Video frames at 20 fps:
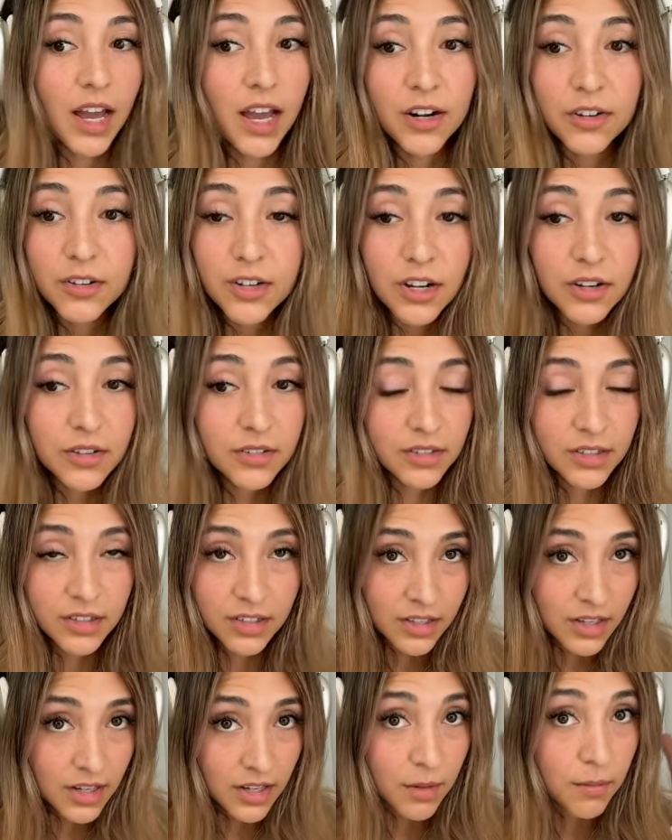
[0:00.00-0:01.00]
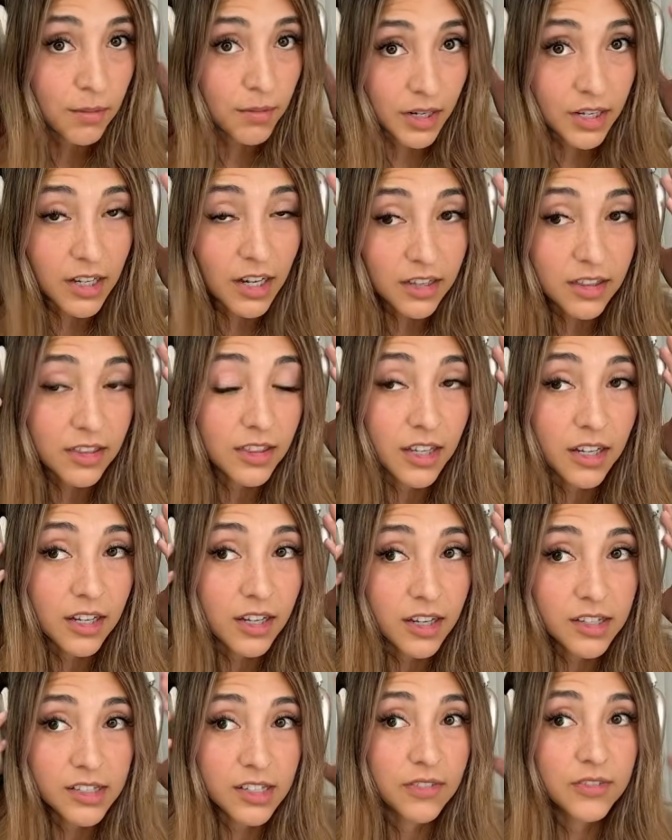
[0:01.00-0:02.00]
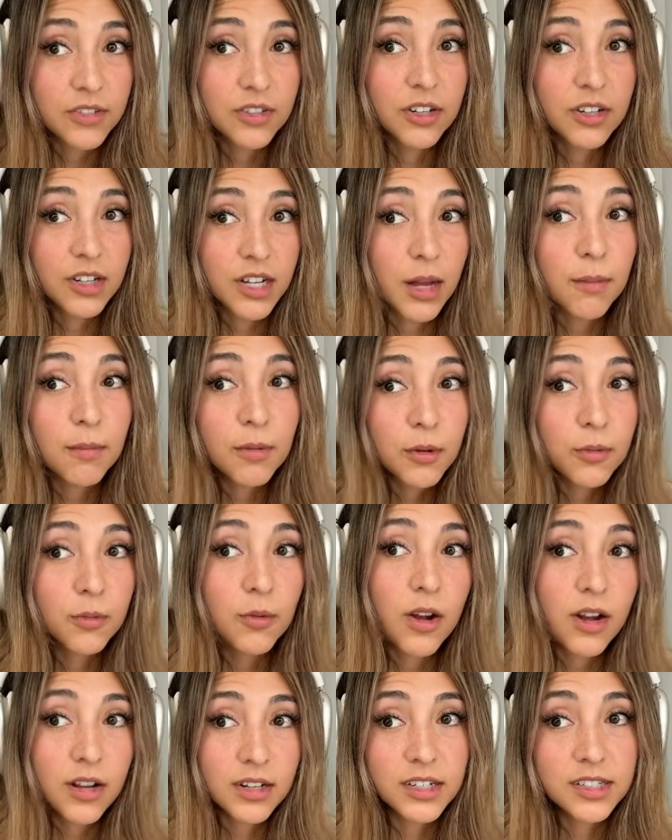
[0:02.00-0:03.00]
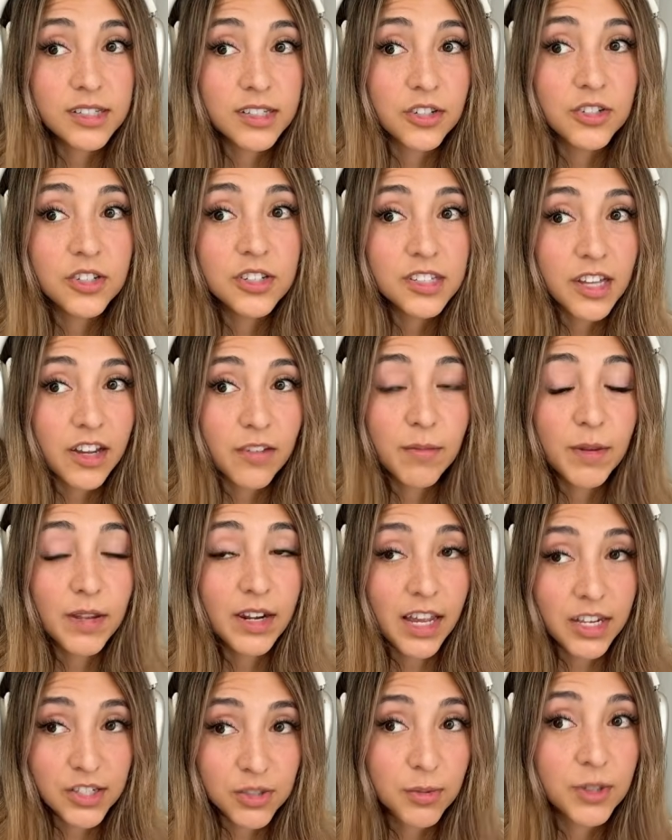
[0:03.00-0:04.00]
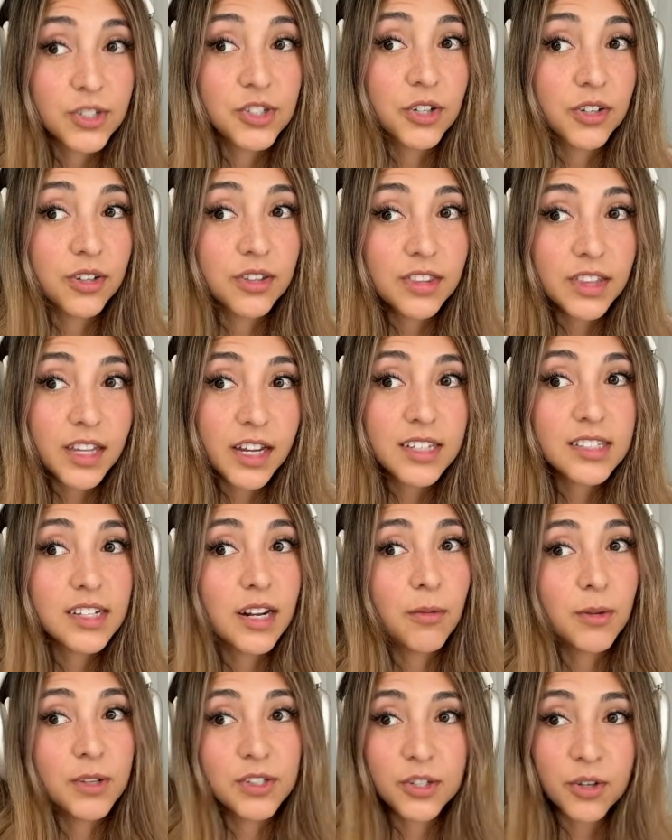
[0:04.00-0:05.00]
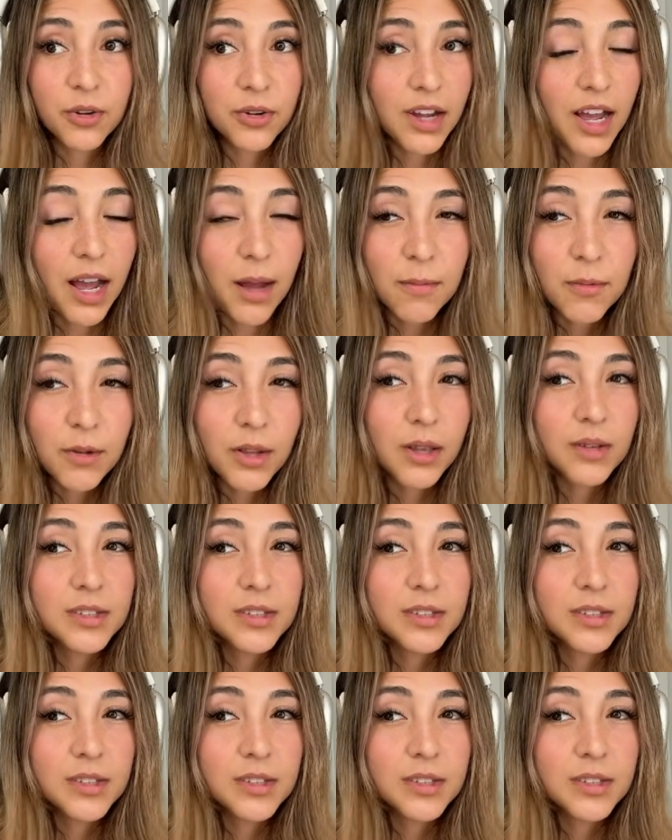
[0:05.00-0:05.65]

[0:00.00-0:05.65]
I don't know. But I think because after a couple wrong decisions I've made, I had to return things, and I went to go to Apple.